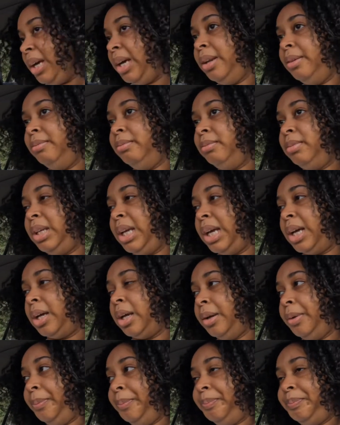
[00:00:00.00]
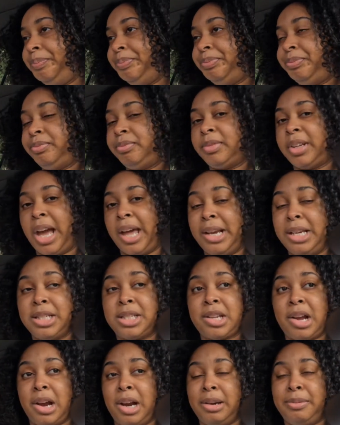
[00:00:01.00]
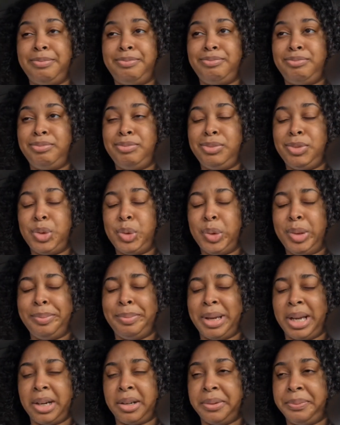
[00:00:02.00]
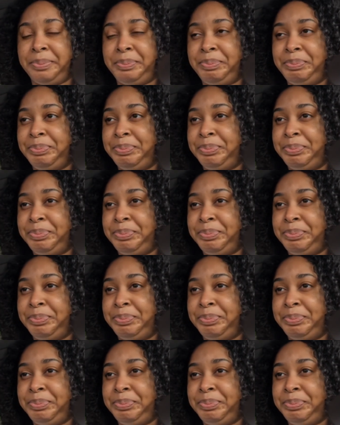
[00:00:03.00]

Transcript: But yeah, I need to start doing better.